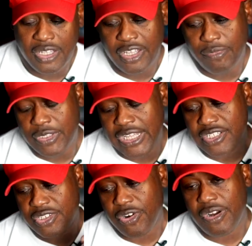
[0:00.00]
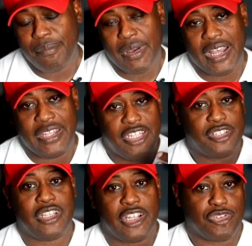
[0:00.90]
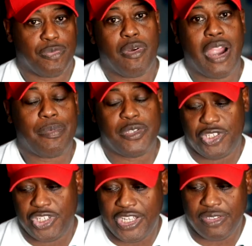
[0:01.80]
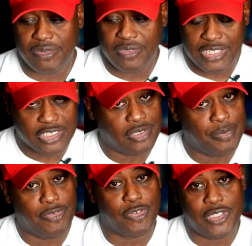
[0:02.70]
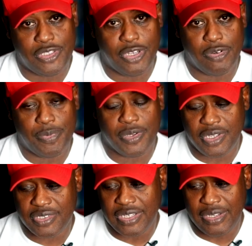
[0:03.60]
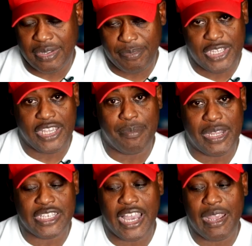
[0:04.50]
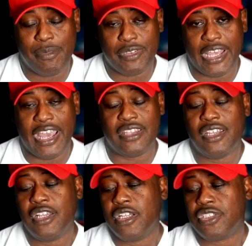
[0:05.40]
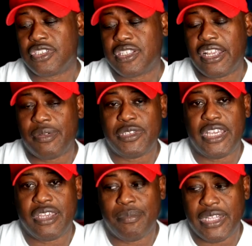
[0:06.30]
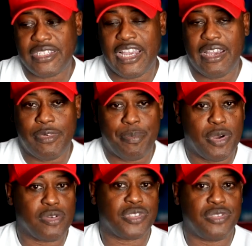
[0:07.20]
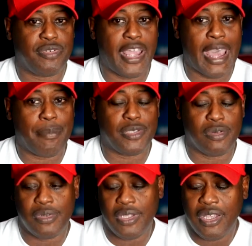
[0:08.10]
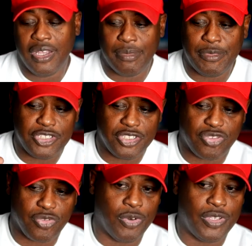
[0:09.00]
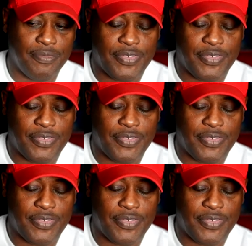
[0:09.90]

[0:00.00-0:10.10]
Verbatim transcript: And when I start my intellectual property channel, that's going to be really dope because uh, I'm taking my time with that, just like I'm taking my time with personal capital. I'm not just throwing up